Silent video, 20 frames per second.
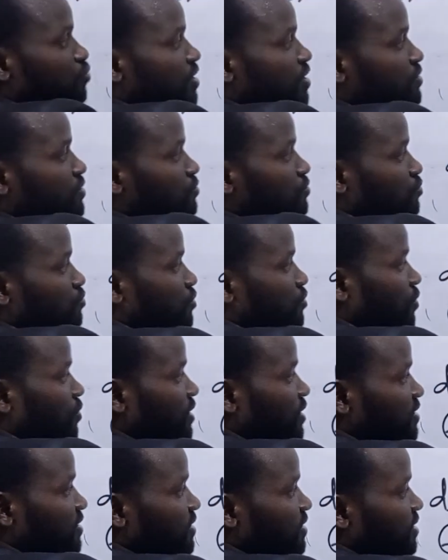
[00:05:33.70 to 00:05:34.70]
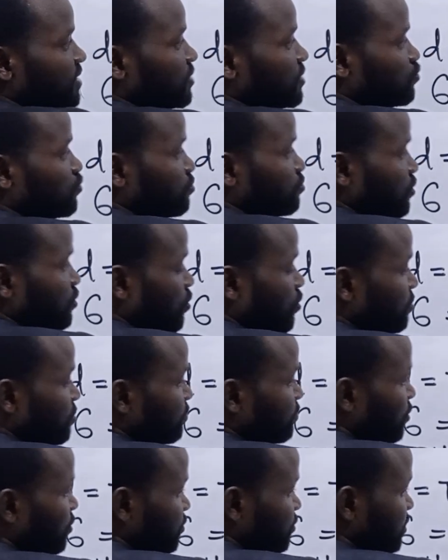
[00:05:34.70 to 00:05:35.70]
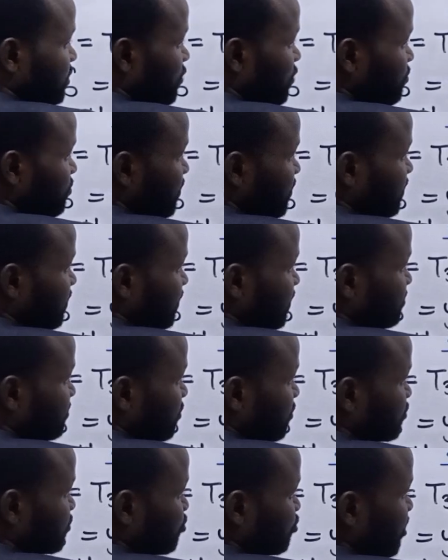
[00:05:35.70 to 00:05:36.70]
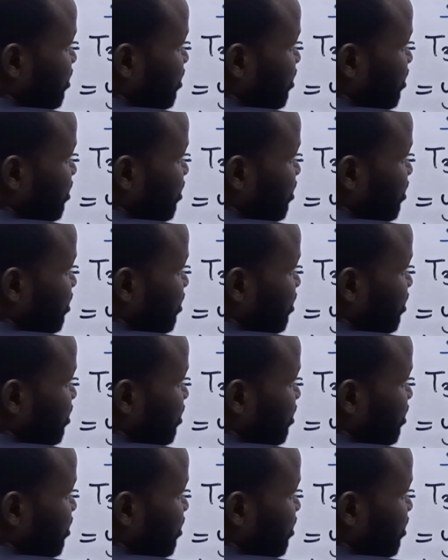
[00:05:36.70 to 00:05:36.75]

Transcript: 20 to the other side, it will become plus. That will be 6 plus